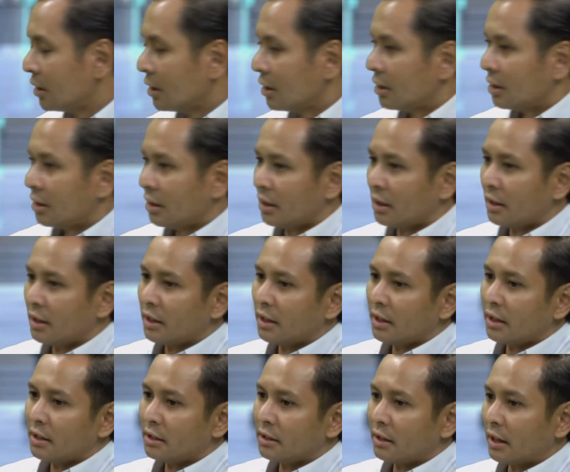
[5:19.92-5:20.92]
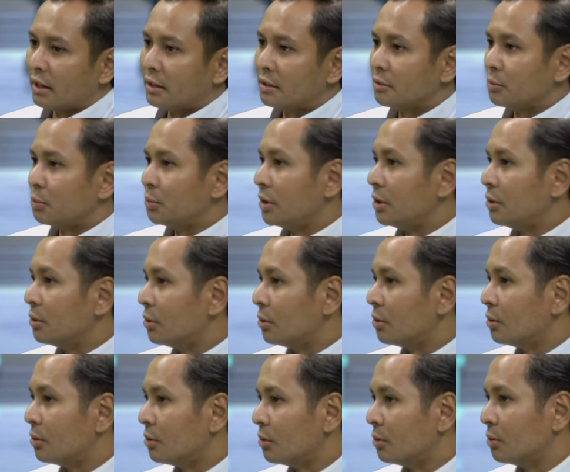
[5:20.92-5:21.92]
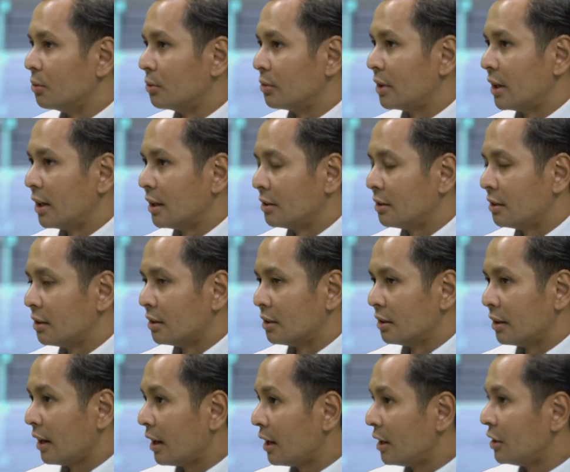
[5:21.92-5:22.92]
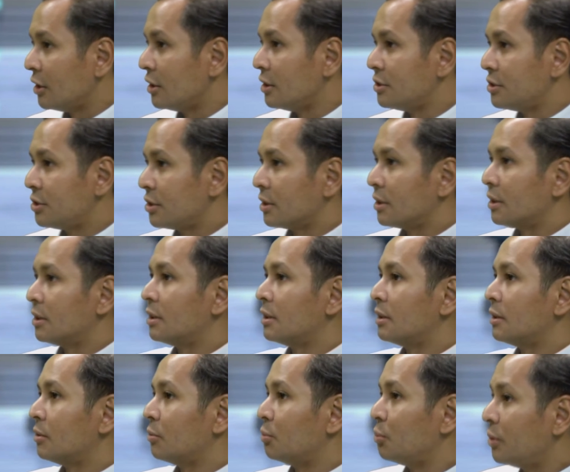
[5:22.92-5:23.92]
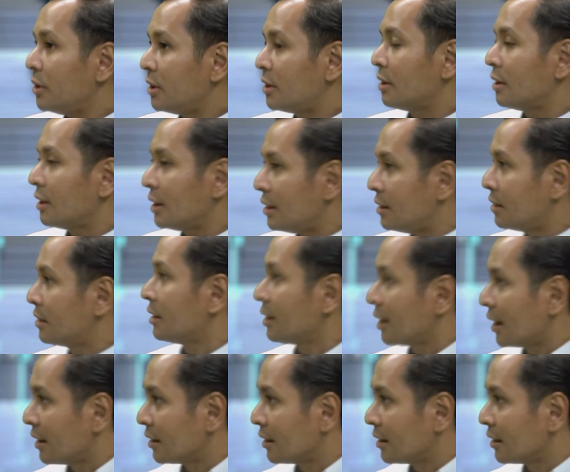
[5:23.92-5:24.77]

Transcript: and we know that AirAsia with internet,